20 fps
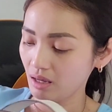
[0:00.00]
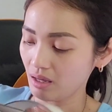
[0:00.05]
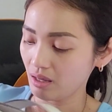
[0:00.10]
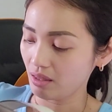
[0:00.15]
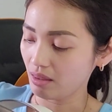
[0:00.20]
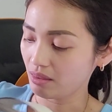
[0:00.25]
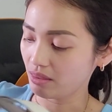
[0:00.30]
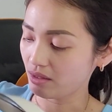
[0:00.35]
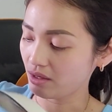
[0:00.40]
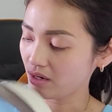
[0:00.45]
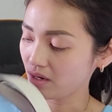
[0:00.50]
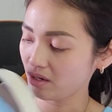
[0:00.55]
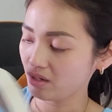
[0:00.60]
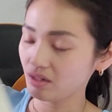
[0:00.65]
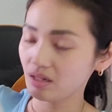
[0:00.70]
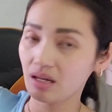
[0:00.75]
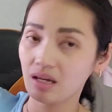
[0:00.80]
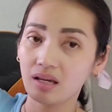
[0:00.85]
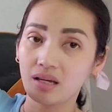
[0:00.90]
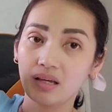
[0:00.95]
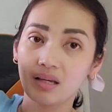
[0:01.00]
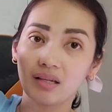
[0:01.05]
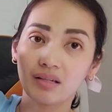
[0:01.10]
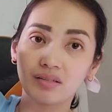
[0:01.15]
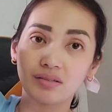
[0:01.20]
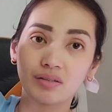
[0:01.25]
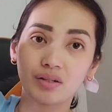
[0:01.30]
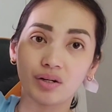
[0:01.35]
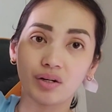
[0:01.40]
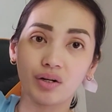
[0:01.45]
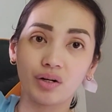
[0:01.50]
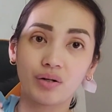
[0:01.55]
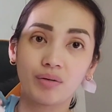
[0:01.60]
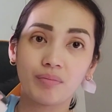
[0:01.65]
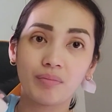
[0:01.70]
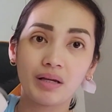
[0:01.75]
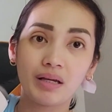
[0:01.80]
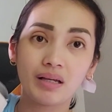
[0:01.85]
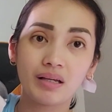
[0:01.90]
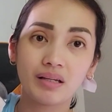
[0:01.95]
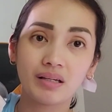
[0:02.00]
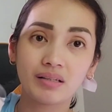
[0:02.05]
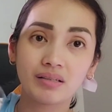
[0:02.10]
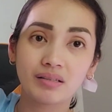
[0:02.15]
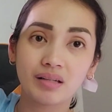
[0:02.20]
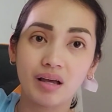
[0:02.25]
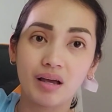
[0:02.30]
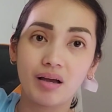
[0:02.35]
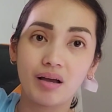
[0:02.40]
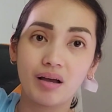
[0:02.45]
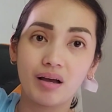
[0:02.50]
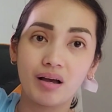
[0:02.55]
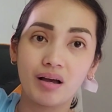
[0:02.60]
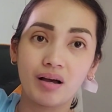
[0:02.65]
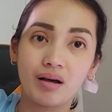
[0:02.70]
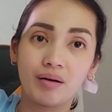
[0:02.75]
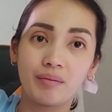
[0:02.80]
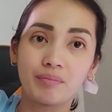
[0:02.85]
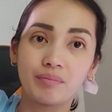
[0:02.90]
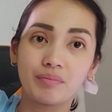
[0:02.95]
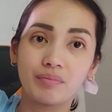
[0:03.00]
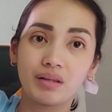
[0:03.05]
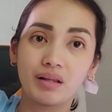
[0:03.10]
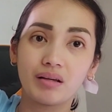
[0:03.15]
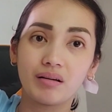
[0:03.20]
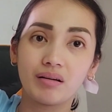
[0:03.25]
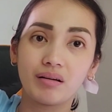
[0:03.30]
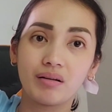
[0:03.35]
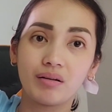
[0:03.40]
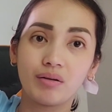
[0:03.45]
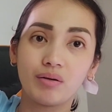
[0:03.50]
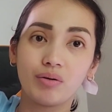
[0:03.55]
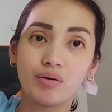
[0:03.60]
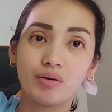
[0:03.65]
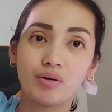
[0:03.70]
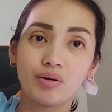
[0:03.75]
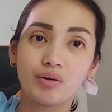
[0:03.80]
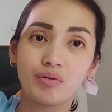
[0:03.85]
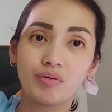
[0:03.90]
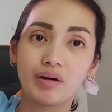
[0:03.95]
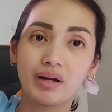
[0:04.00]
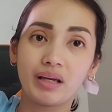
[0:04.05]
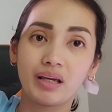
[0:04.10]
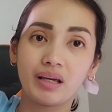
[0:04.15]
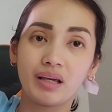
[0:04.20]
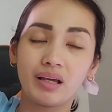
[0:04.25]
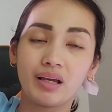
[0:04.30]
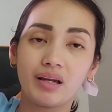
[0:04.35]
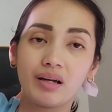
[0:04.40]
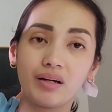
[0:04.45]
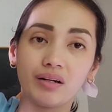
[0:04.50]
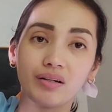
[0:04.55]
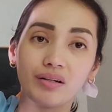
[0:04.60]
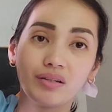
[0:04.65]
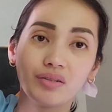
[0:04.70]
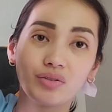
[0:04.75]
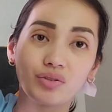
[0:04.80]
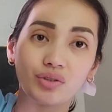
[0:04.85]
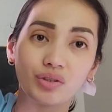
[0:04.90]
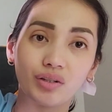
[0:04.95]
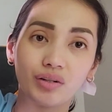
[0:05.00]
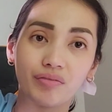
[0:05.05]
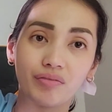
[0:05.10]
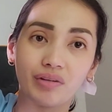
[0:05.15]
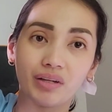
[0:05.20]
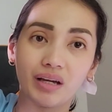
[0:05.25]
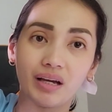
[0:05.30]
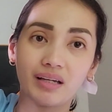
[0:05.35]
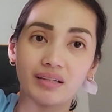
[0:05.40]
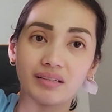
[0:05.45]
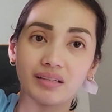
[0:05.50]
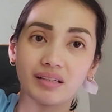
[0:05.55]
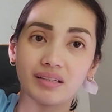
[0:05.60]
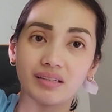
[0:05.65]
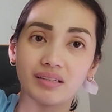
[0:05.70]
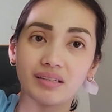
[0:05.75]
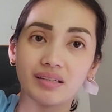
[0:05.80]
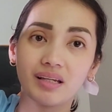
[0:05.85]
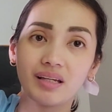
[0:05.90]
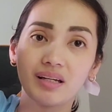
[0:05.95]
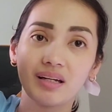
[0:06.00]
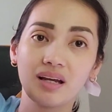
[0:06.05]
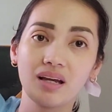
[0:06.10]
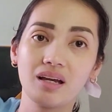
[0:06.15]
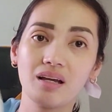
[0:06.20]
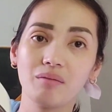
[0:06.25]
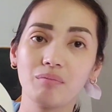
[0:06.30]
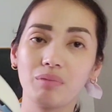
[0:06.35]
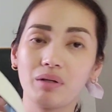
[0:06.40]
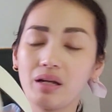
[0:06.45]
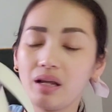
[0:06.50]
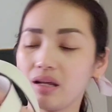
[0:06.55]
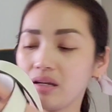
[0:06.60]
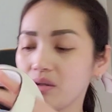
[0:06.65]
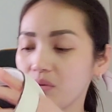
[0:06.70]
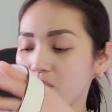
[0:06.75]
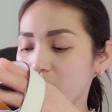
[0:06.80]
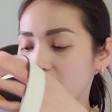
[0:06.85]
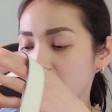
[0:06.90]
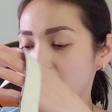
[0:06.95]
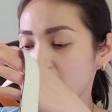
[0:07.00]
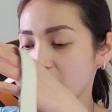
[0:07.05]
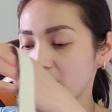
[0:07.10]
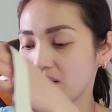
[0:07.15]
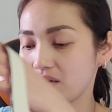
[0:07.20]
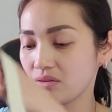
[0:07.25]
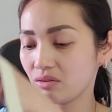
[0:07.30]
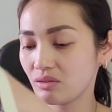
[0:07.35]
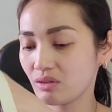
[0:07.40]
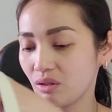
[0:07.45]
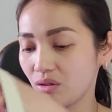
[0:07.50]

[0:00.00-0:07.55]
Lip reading: there is the Hermes logo right here. Not sure if you guys can see that, but anyway, there's the